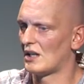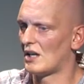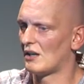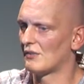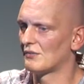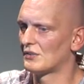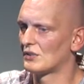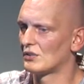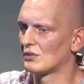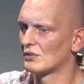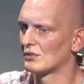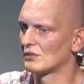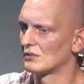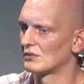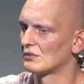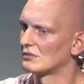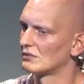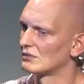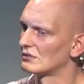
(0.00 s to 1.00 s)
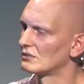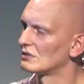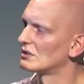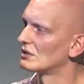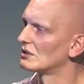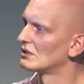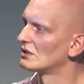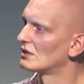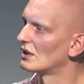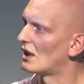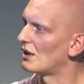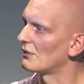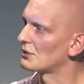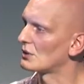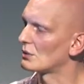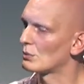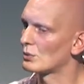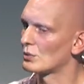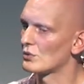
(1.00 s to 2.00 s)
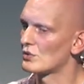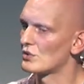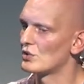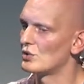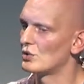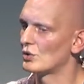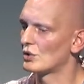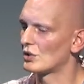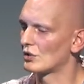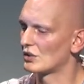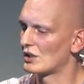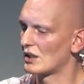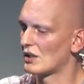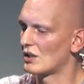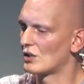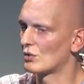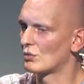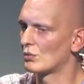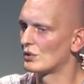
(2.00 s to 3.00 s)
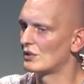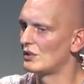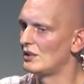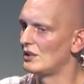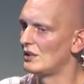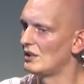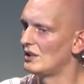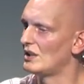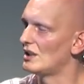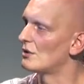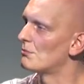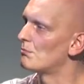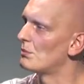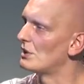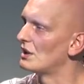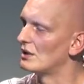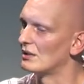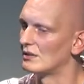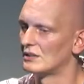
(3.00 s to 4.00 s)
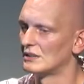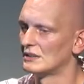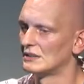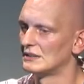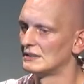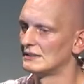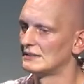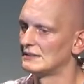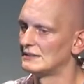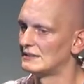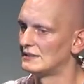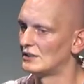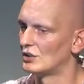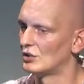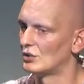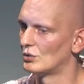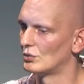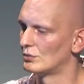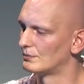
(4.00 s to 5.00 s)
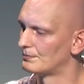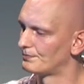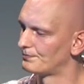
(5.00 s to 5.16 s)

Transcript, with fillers: after afterwards you are taking over the EAP. So